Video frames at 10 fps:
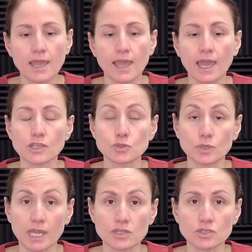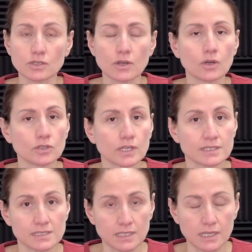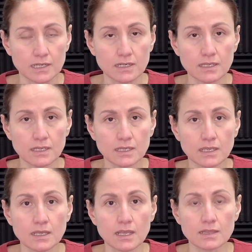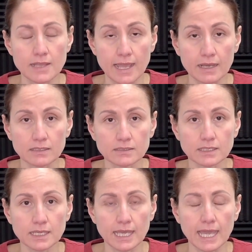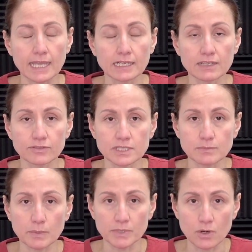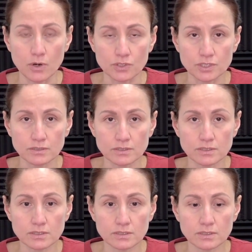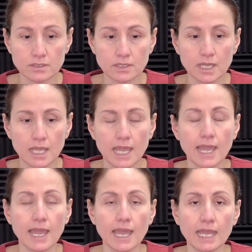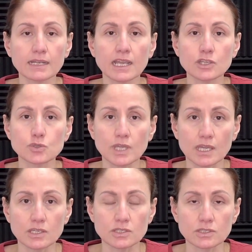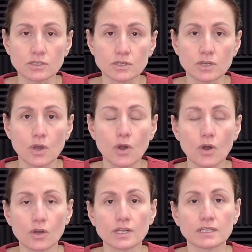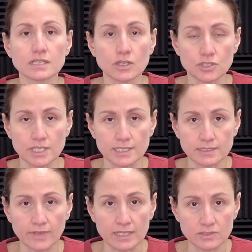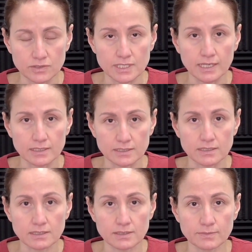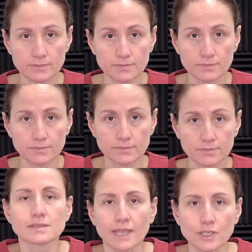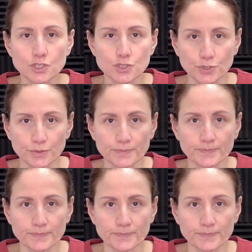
education on skin, nail, and lymphedema precautions, and education on decongestive exercises. Stage 2.